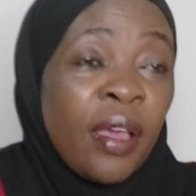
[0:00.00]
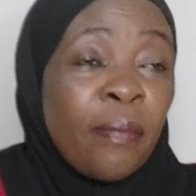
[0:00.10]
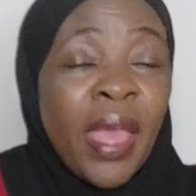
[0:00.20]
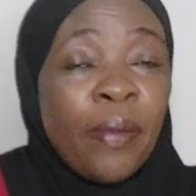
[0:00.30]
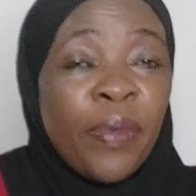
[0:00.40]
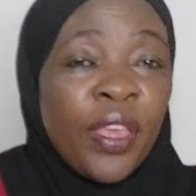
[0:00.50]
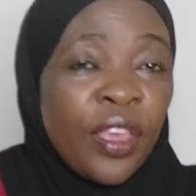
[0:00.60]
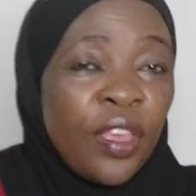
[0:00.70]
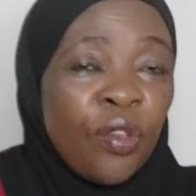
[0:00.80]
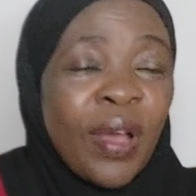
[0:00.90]

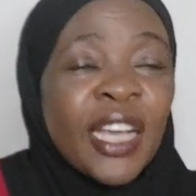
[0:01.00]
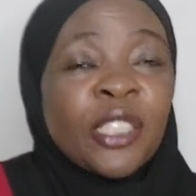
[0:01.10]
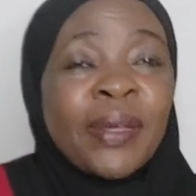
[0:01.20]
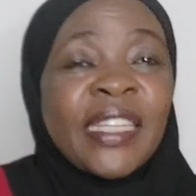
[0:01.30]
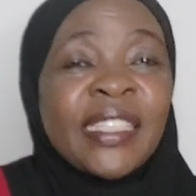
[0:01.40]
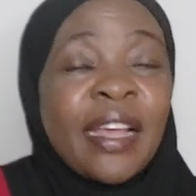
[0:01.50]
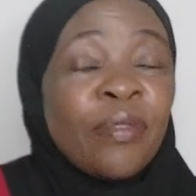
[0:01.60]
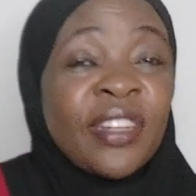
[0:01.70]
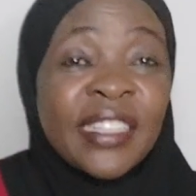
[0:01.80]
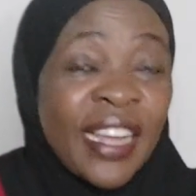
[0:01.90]
maybe you are expecting some
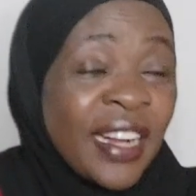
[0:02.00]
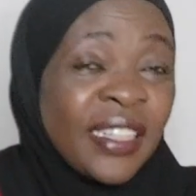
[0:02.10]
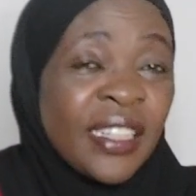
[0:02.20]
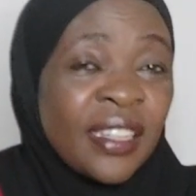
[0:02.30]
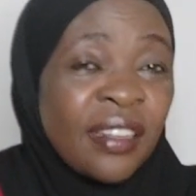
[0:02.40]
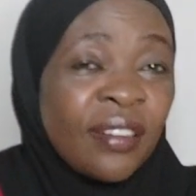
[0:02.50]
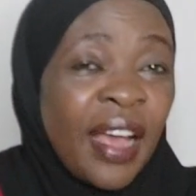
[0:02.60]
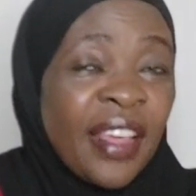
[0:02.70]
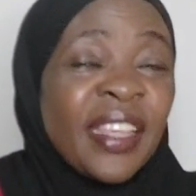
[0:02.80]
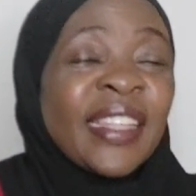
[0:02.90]
results.
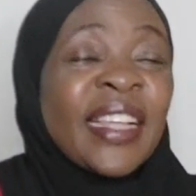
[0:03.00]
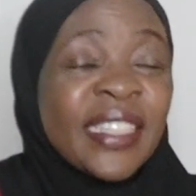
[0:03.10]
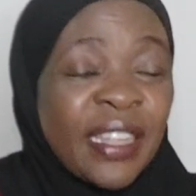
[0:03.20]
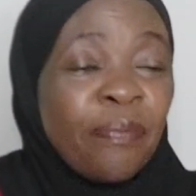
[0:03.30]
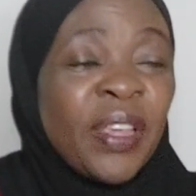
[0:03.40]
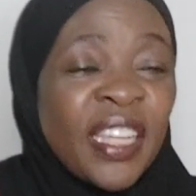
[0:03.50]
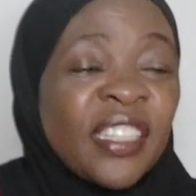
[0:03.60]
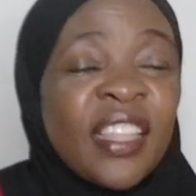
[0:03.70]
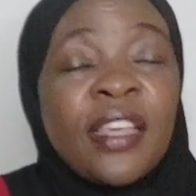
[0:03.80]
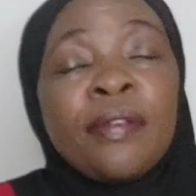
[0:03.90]
I think that's the
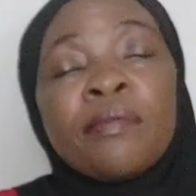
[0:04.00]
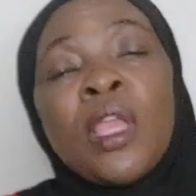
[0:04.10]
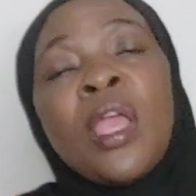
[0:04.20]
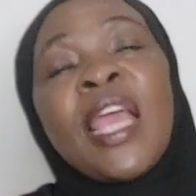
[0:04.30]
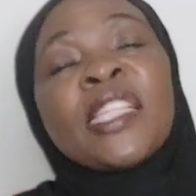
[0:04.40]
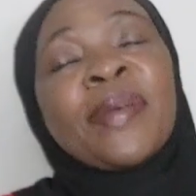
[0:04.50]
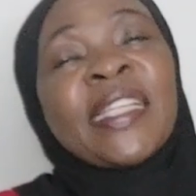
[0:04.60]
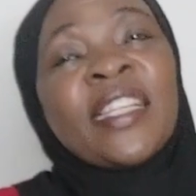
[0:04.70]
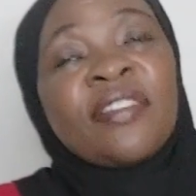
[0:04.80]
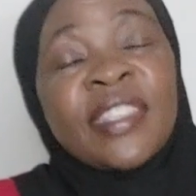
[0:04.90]
biggest thing.
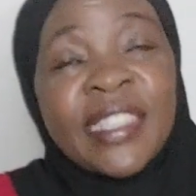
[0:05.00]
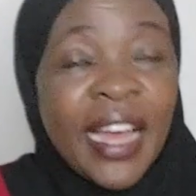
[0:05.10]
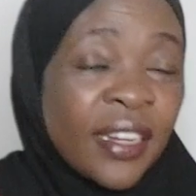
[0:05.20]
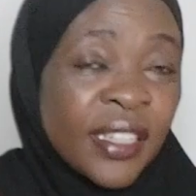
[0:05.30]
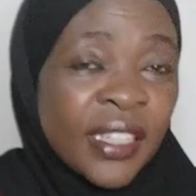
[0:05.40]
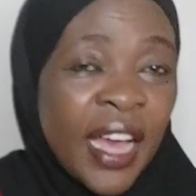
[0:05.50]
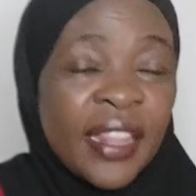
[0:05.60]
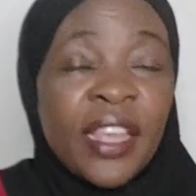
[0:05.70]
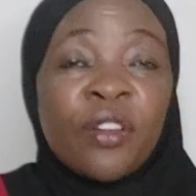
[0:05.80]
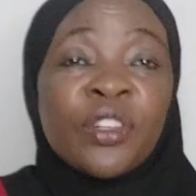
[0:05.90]
Expecting results and
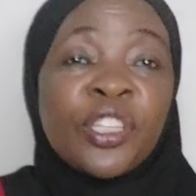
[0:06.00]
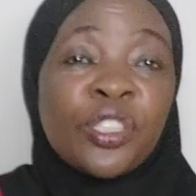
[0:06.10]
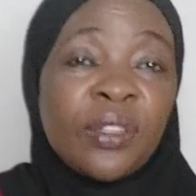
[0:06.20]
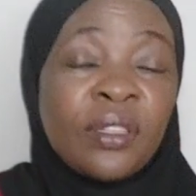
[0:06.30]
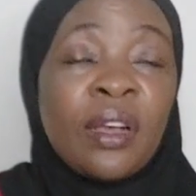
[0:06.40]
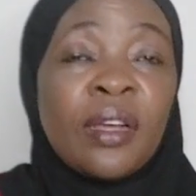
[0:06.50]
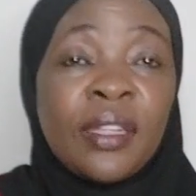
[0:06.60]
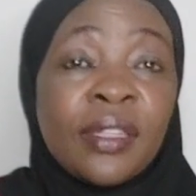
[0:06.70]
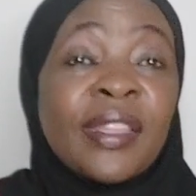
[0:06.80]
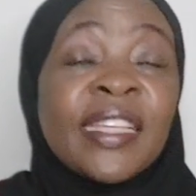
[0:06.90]

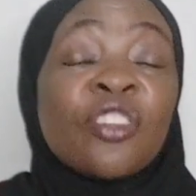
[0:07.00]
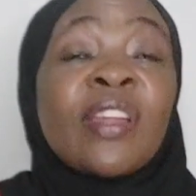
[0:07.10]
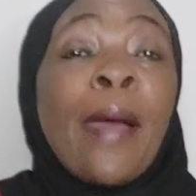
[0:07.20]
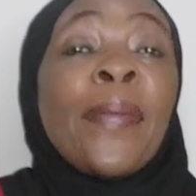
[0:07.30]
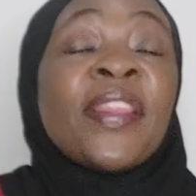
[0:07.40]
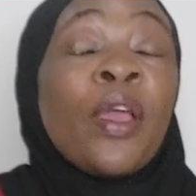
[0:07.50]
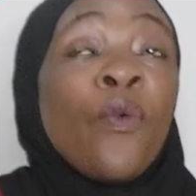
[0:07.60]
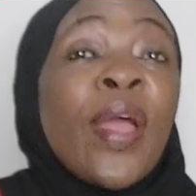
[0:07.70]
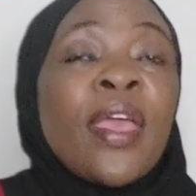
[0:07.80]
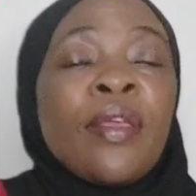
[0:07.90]
things don't happen the
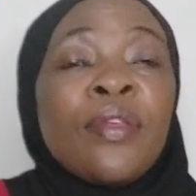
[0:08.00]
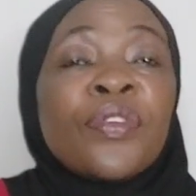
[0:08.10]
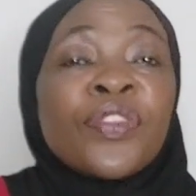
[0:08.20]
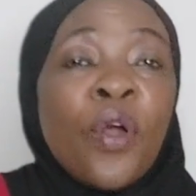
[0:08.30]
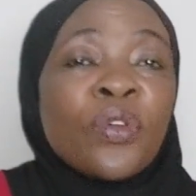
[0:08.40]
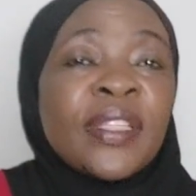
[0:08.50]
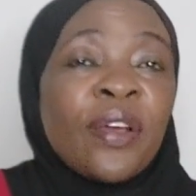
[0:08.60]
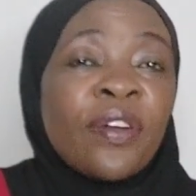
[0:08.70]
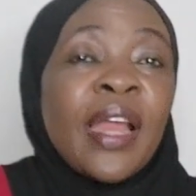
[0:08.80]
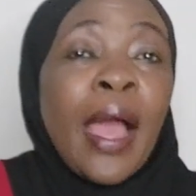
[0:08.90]
way you thought they were
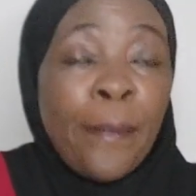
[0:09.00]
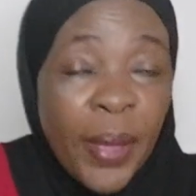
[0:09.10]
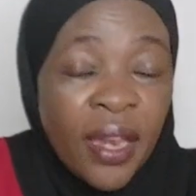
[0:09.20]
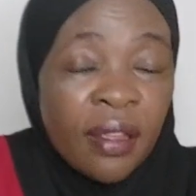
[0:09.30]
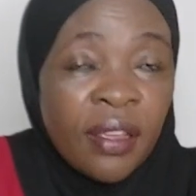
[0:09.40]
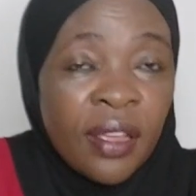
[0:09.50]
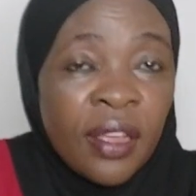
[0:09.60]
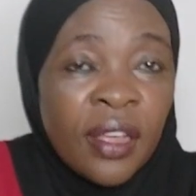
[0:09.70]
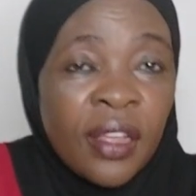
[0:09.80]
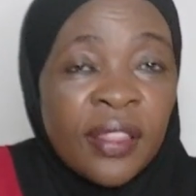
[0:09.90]
going to happen.
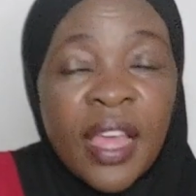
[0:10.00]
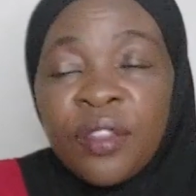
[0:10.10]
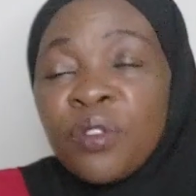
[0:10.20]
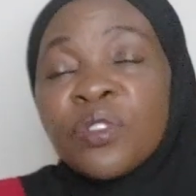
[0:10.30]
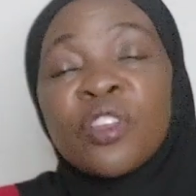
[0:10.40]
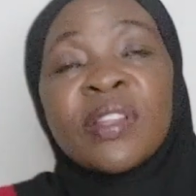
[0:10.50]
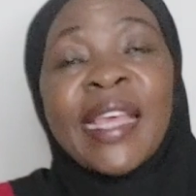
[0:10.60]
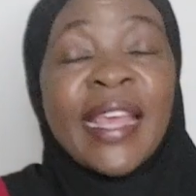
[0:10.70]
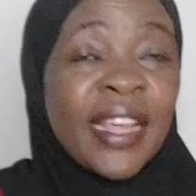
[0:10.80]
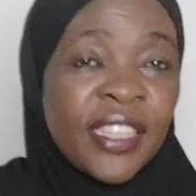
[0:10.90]
Then you lose all the
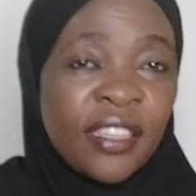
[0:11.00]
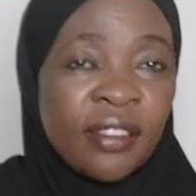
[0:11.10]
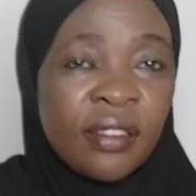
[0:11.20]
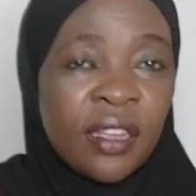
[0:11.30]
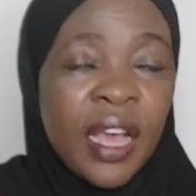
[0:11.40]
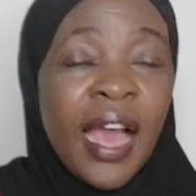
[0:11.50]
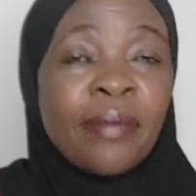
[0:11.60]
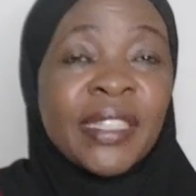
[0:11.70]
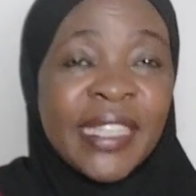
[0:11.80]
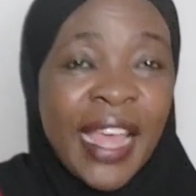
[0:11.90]
energy.
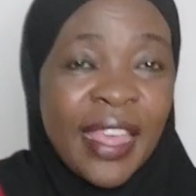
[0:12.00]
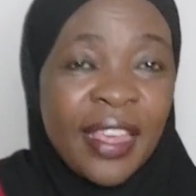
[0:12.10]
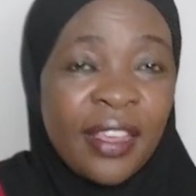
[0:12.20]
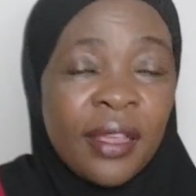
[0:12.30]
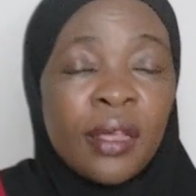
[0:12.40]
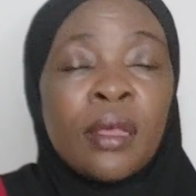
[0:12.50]
I'm saying